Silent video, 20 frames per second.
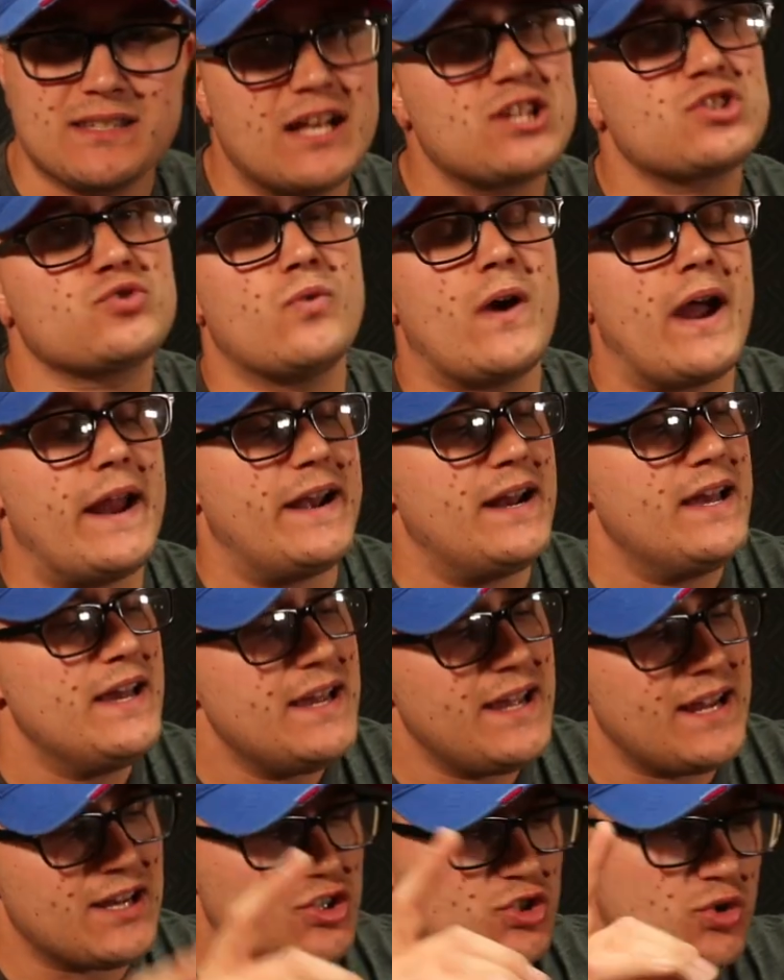That's right,
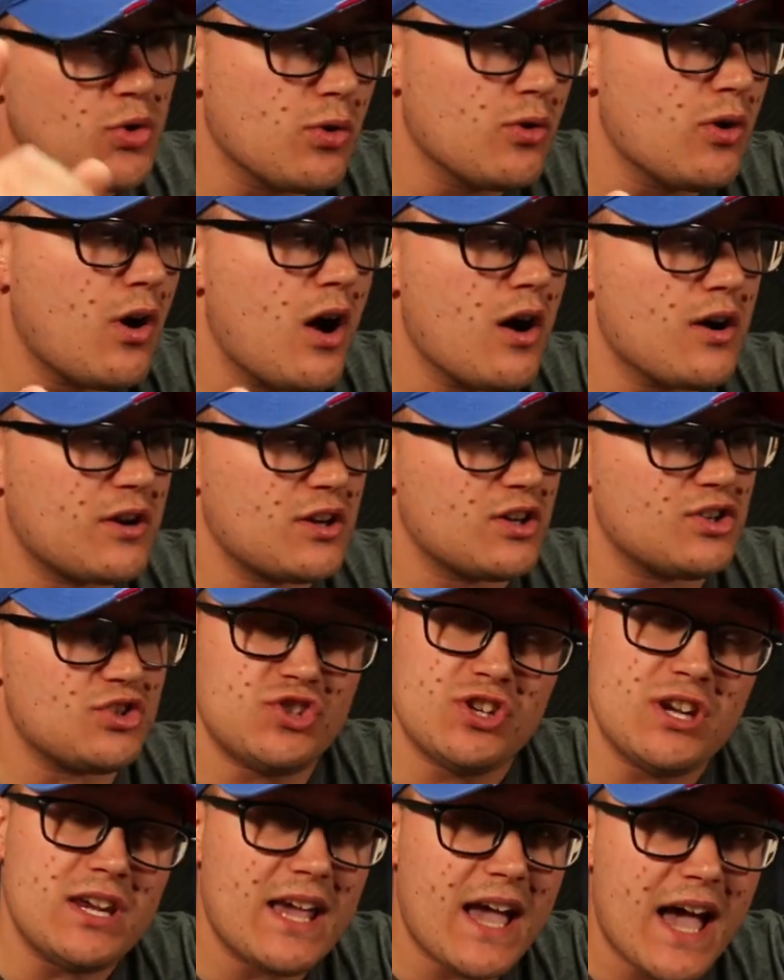it's Zoroark
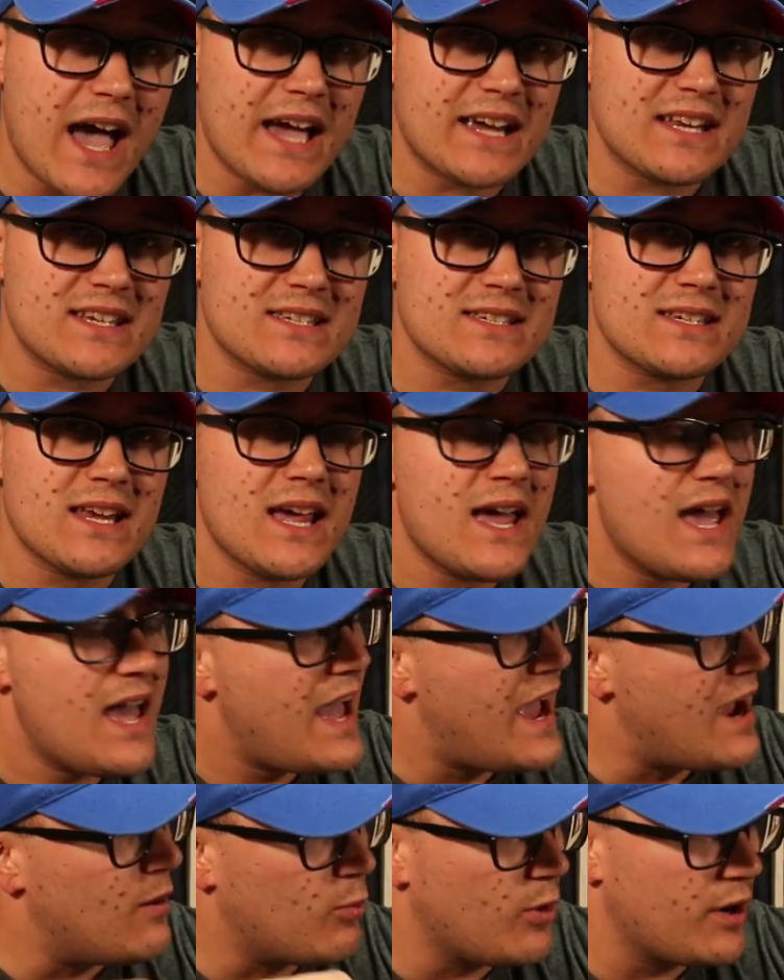G X,
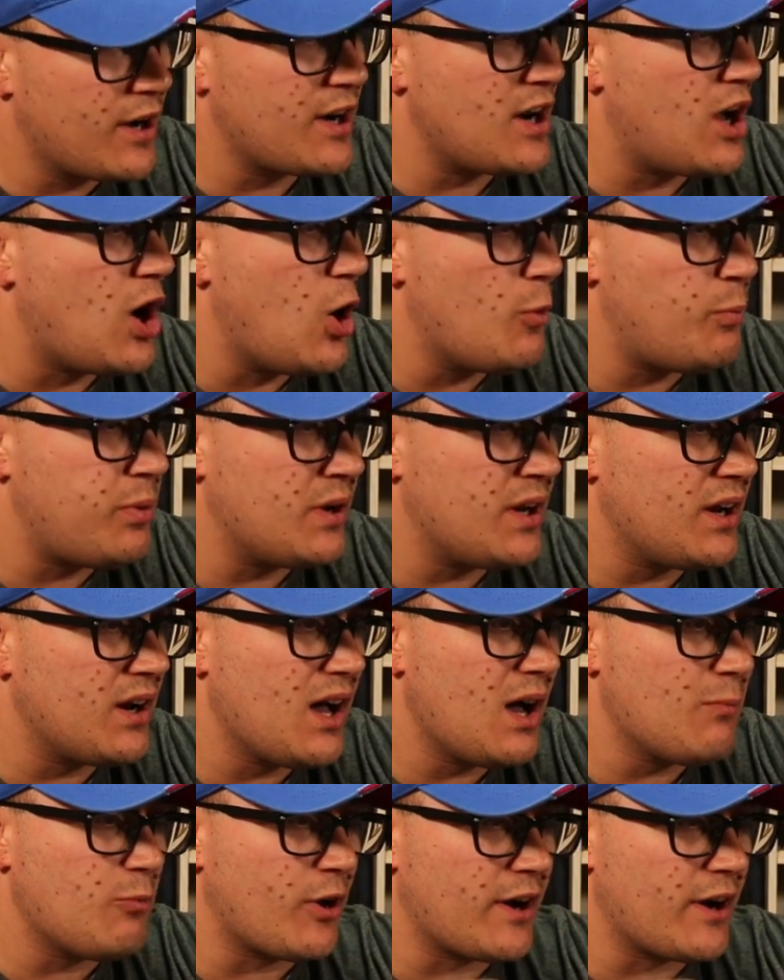and we're going to open it up.